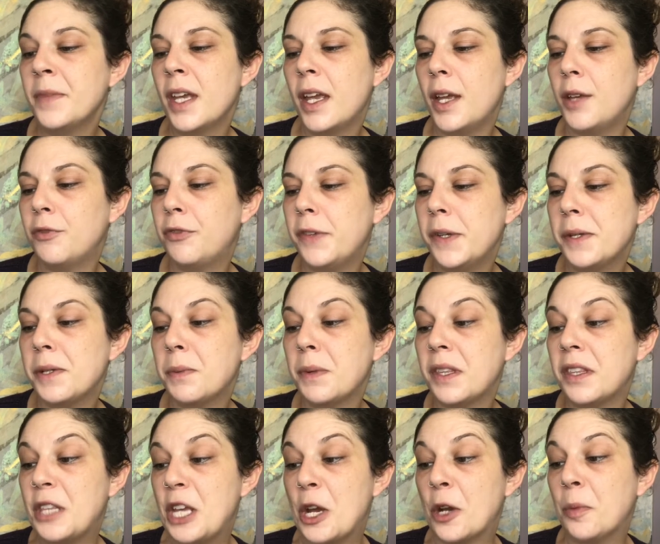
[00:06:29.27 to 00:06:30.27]
Infused with
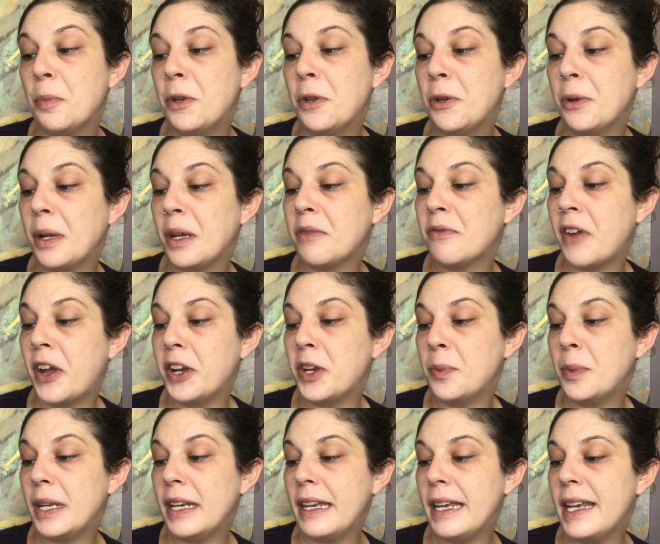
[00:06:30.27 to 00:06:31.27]
therapeutic
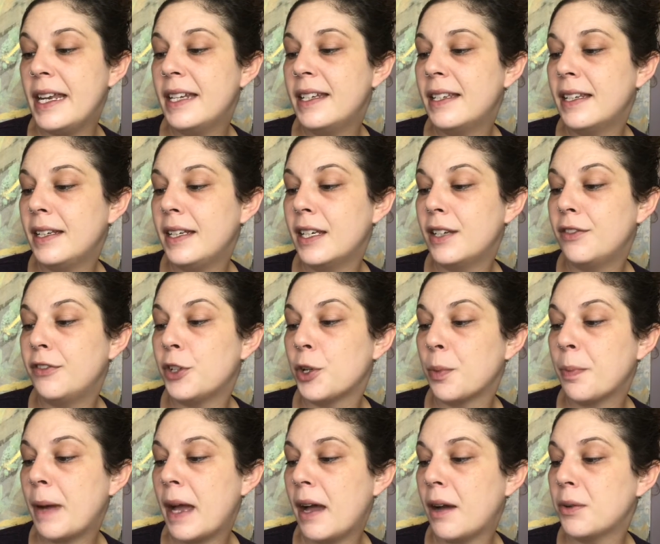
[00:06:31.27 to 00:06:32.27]
vitamin E to give your
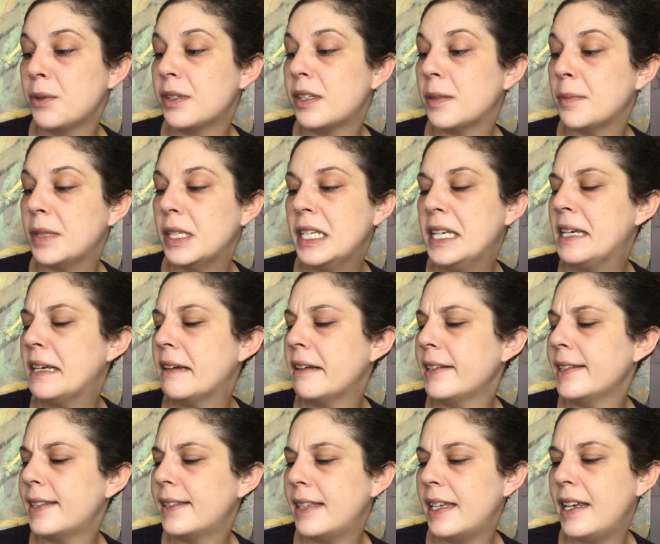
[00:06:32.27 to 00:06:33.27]
pout some
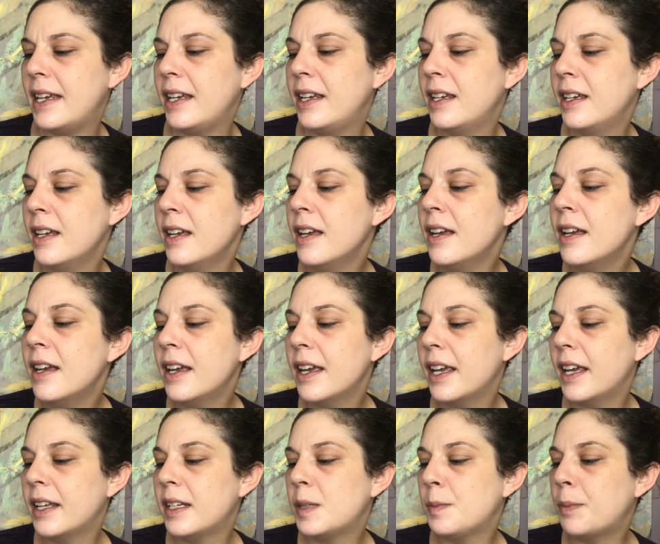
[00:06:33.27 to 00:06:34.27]
TLC.
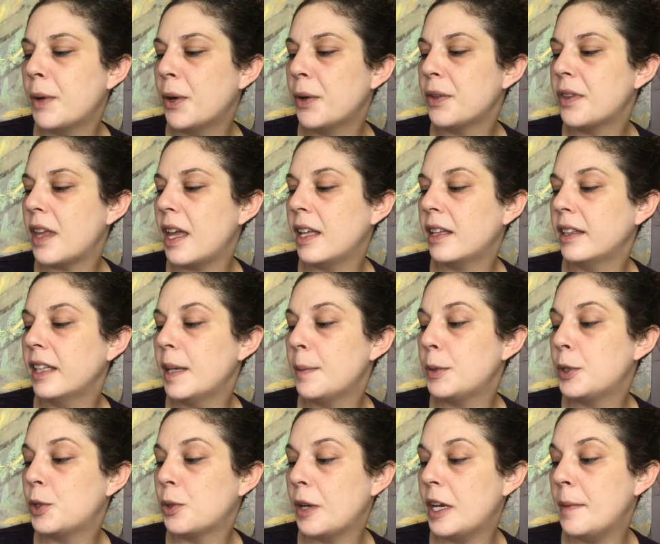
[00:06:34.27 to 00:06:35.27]
It's both a lip
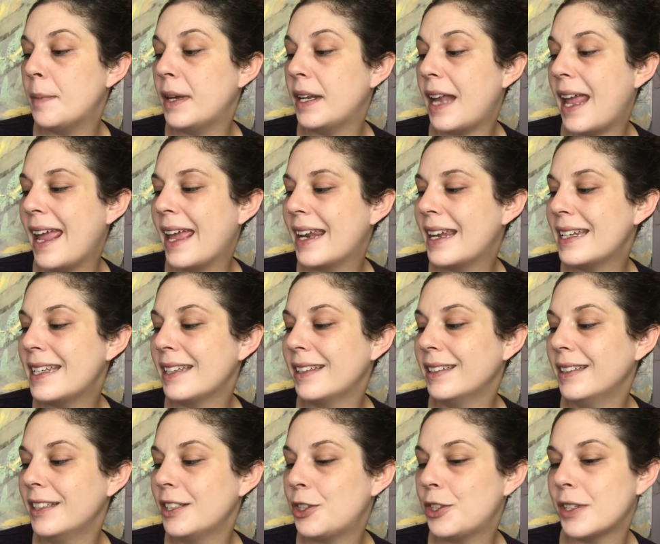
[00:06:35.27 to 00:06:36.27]
treatment and a
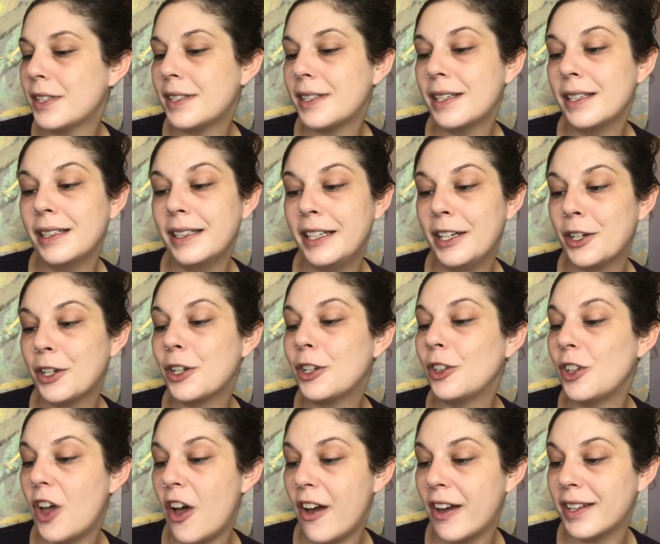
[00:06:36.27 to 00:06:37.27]
delicious clear
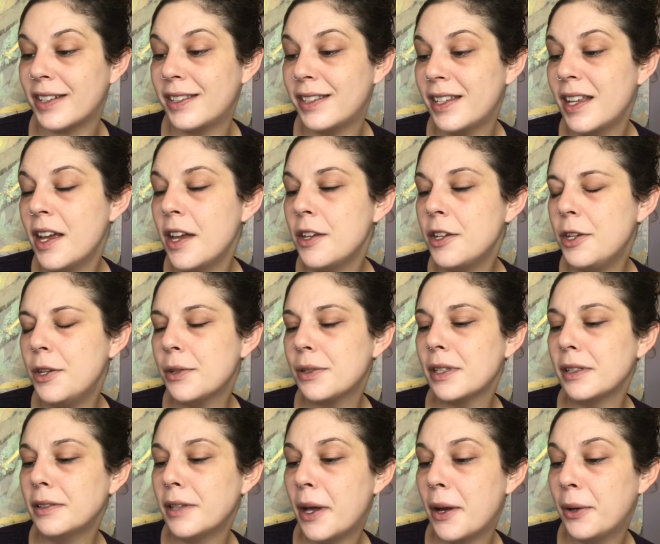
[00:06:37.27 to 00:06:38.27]
gloss. Use
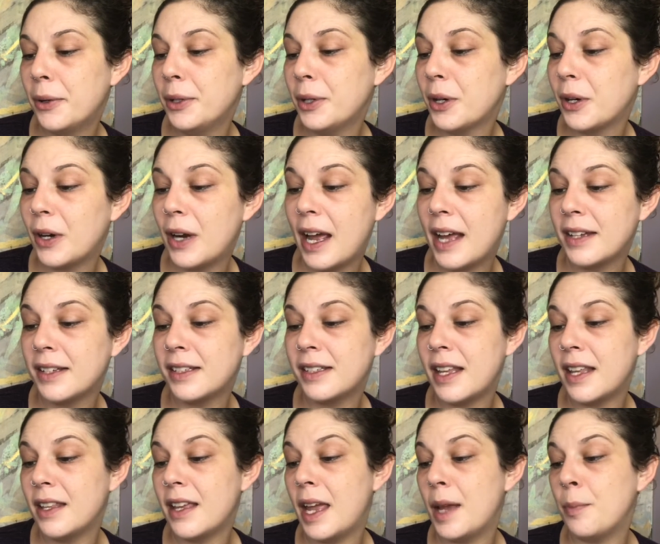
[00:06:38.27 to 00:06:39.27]
alone or as
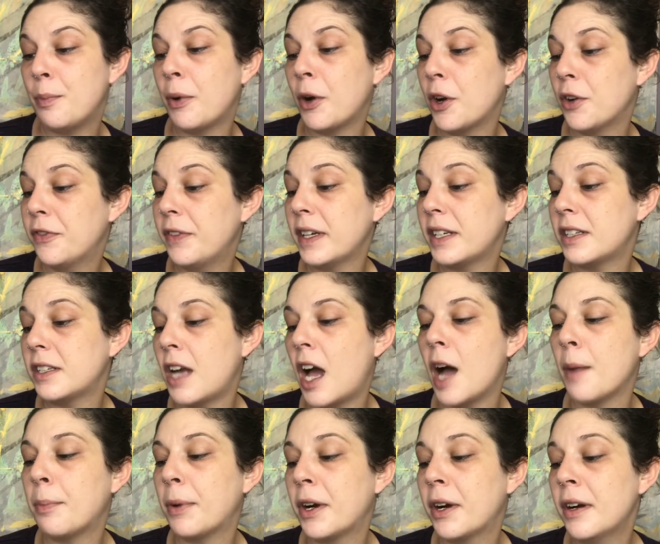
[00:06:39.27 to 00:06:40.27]
a perfect
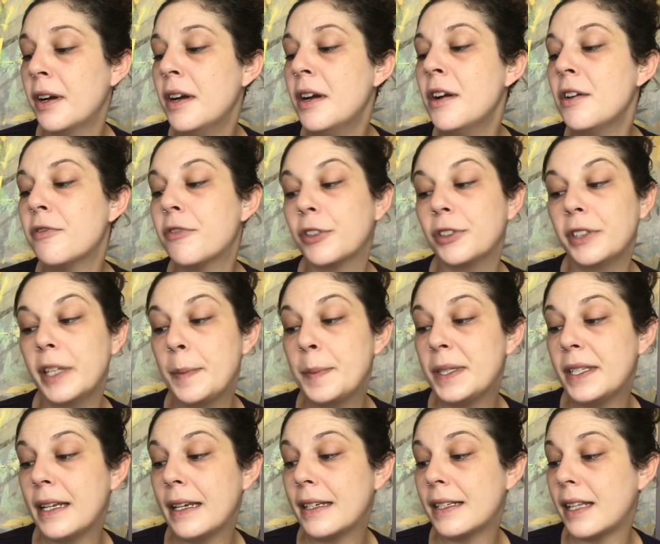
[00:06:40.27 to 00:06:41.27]
topper for
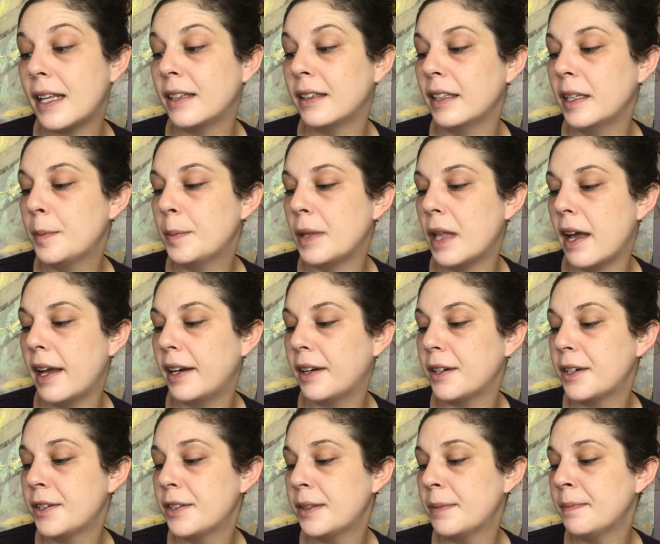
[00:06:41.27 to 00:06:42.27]
lipsticks and lip
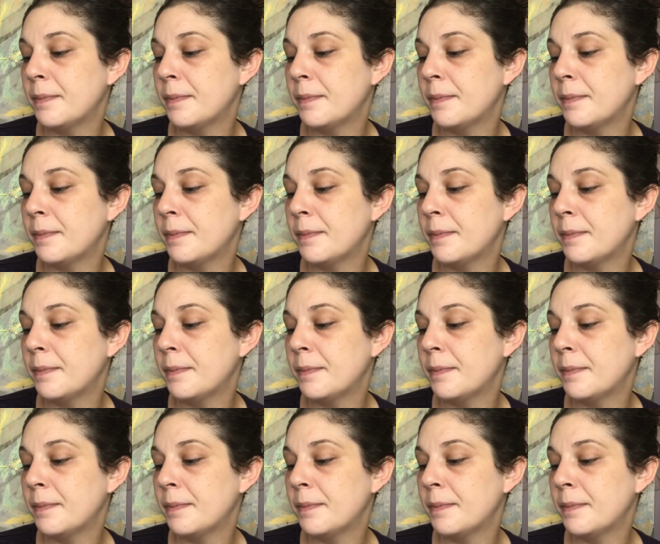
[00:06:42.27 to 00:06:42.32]
liners